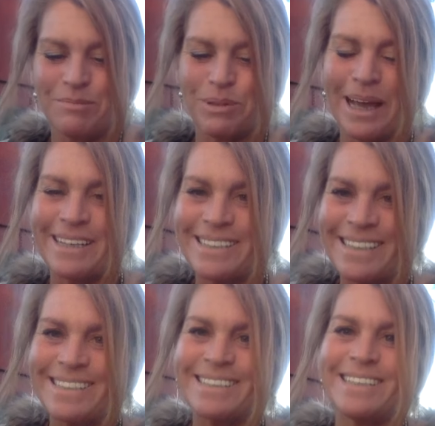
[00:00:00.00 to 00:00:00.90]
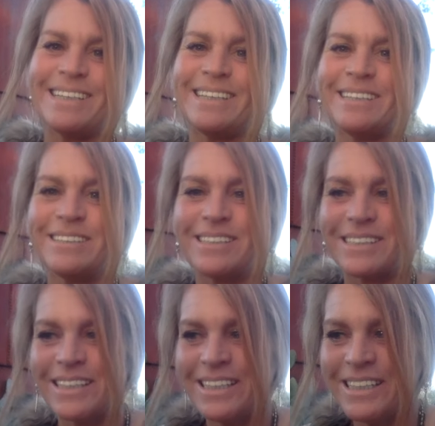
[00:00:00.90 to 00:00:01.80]
planting
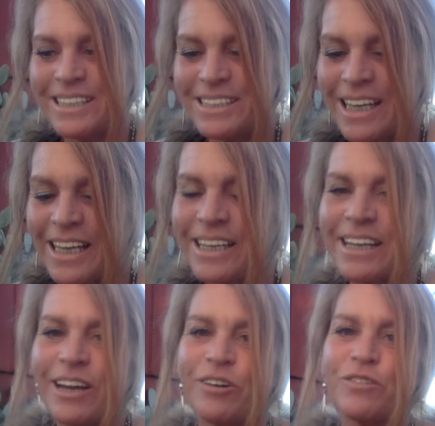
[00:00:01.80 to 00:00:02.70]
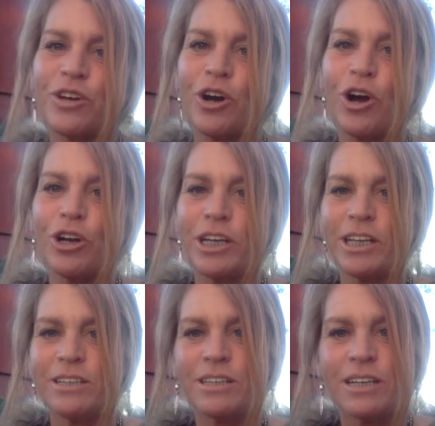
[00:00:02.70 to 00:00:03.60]
seeds, taking care of the
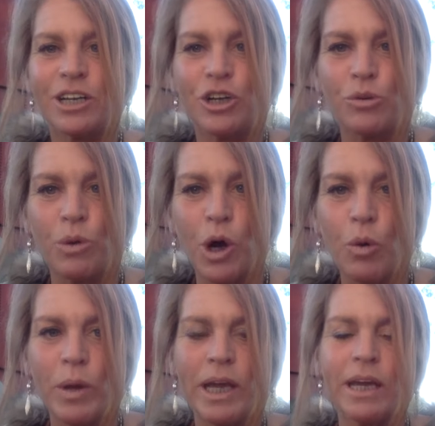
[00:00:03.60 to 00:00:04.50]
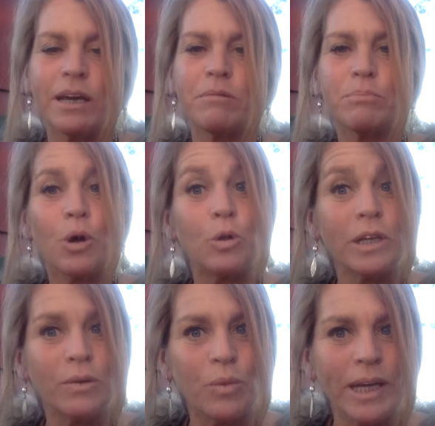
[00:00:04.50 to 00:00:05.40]
garden, growing,
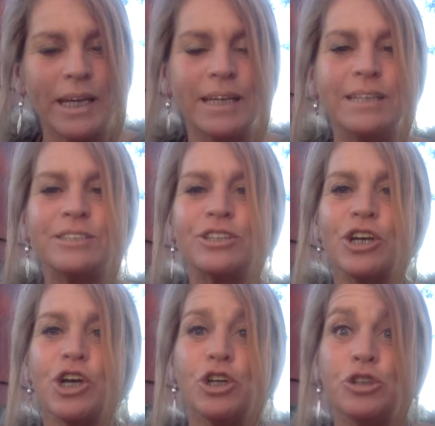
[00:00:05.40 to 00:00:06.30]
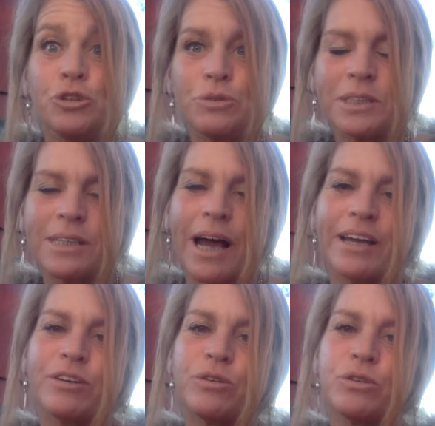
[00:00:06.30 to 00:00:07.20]
pulling weeds, new
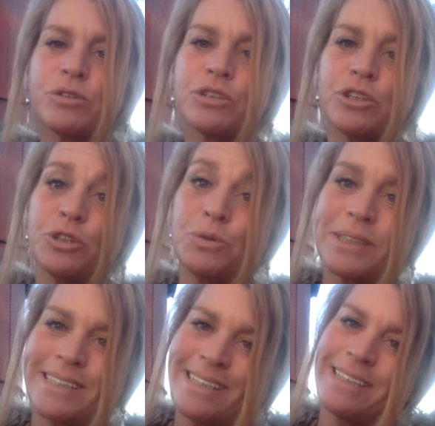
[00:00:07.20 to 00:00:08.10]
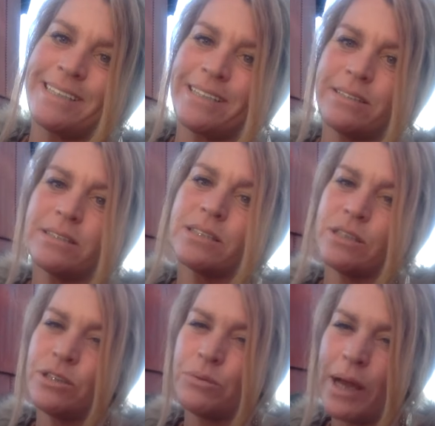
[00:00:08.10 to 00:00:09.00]
cycles, new seasons,
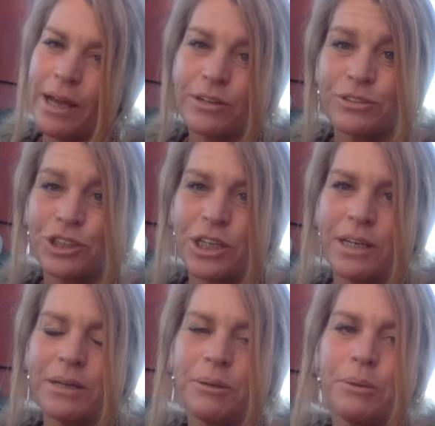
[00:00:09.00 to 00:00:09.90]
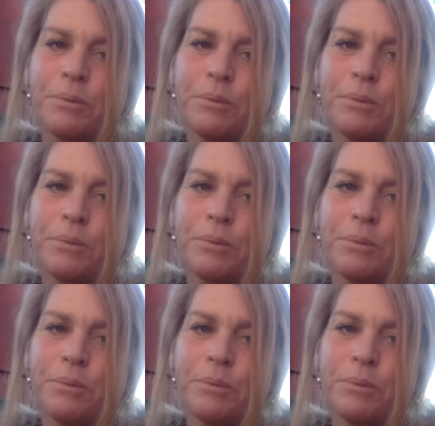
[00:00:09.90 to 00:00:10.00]
new energy.